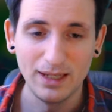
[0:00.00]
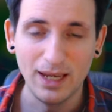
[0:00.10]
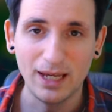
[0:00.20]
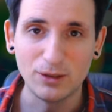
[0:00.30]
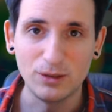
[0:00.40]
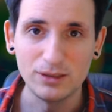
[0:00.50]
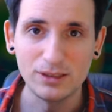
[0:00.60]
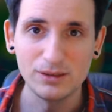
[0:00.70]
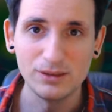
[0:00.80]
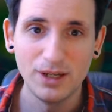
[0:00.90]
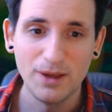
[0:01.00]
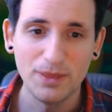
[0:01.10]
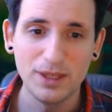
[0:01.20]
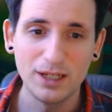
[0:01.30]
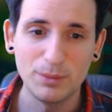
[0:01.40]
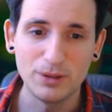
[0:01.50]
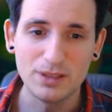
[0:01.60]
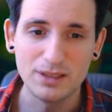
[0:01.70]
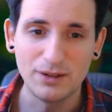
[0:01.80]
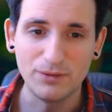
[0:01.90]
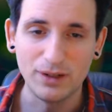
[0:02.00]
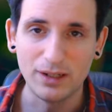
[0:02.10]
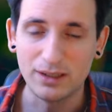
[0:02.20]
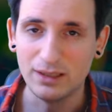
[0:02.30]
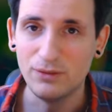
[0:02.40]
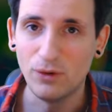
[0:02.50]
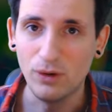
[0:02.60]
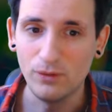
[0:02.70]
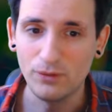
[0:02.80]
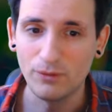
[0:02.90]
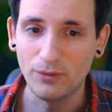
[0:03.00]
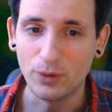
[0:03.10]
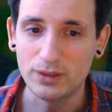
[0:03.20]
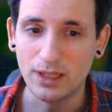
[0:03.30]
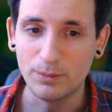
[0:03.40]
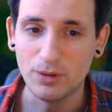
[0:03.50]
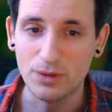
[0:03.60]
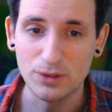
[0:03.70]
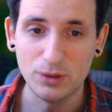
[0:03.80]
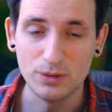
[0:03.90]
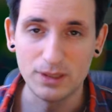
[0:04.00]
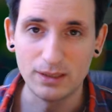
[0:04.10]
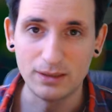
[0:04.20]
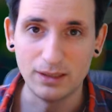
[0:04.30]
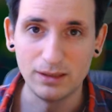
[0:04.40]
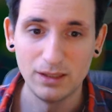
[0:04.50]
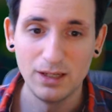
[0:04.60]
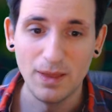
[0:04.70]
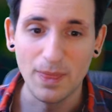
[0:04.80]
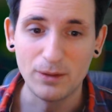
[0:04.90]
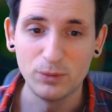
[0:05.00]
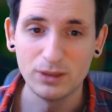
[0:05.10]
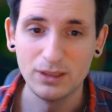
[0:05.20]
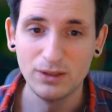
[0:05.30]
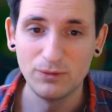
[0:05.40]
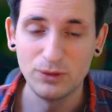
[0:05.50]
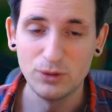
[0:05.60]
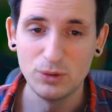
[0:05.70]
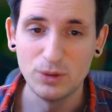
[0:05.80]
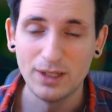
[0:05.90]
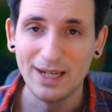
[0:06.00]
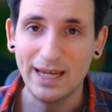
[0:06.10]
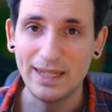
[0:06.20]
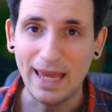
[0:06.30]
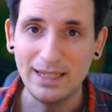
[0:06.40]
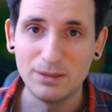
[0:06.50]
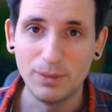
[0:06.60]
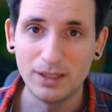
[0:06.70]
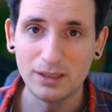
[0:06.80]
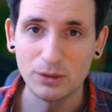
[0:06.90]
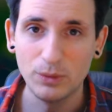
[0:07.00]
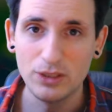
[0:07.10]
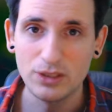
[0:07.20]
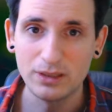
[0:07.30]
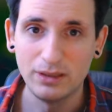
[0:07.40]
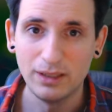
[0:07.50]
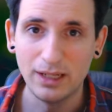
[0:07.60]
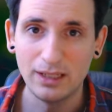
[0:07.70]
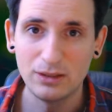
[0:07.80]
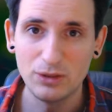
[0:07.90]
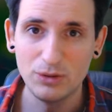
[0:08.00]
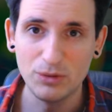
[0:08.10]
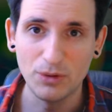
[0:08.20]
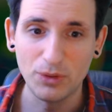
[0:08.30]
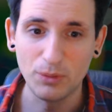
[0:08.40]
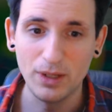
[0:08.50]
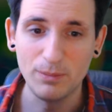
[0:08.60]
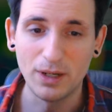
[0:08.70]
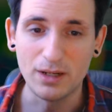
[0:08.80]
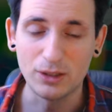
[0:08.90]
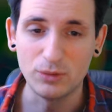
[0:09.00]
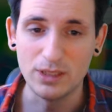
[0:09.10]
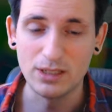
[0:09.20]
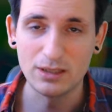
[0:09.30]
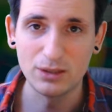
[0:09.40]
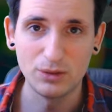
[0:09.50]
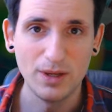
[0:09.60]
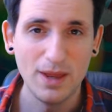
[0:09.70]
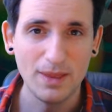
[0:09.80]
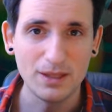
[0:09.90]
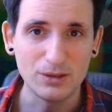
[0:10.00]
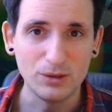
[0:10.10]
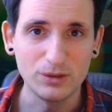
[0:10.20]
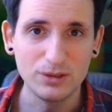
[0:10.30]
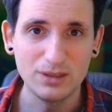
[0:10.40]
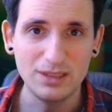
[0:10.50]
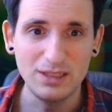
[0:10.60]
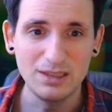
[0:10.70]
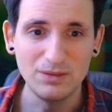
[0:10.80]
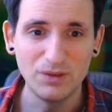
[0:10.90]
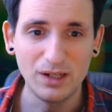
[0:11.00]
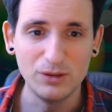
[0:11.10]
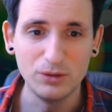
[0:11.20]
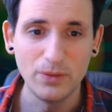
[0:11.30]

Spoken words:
and also think about stuff like an evolve, for example on the Stone Sentinel. That would give you an 8 mana creature and 2 3 mana creatures, so that's also decent value.